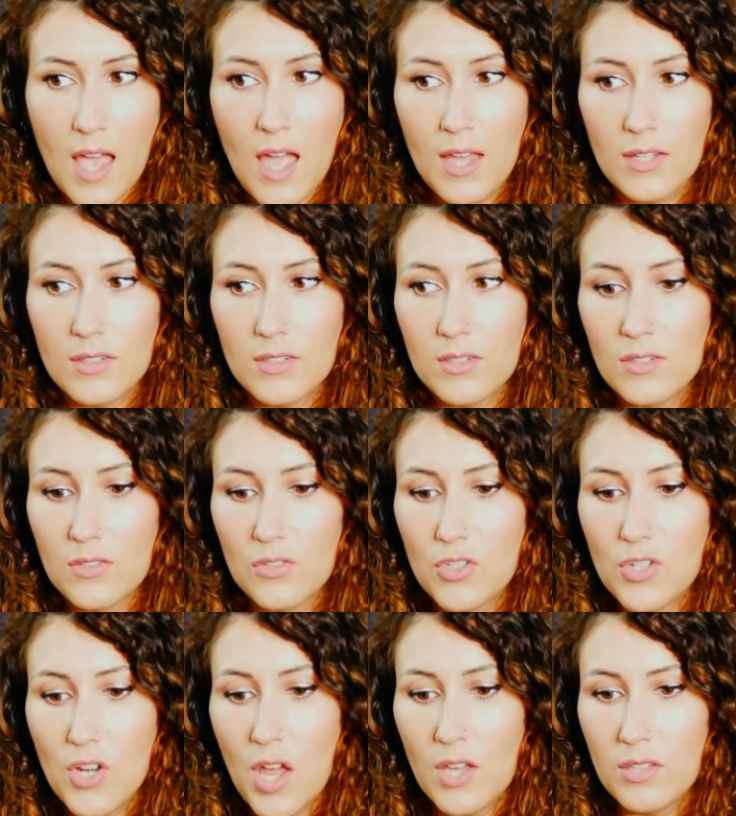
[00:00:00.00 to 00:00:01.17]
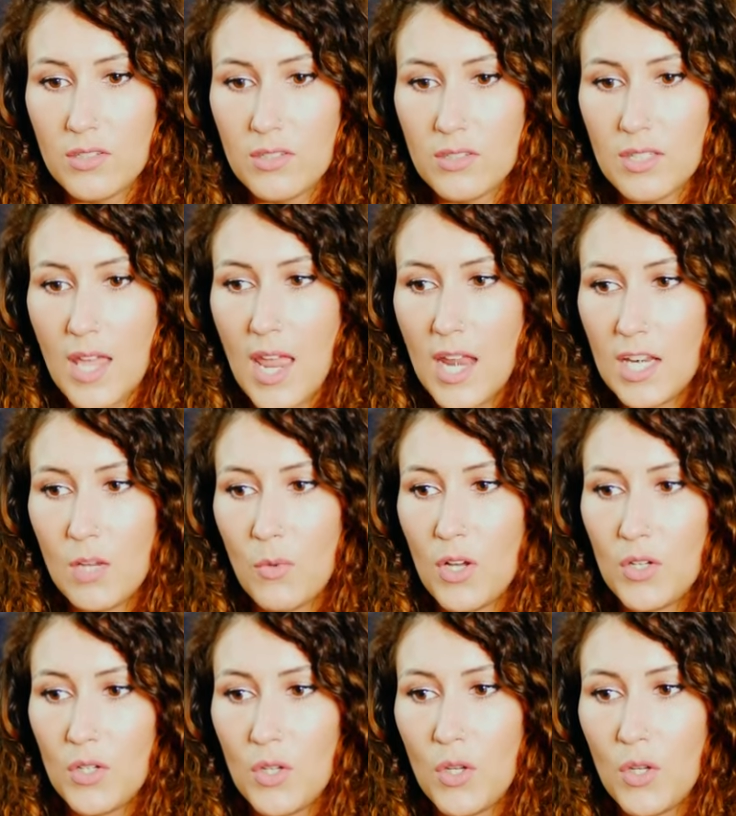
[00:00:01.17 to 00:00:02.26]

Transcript: and just anyone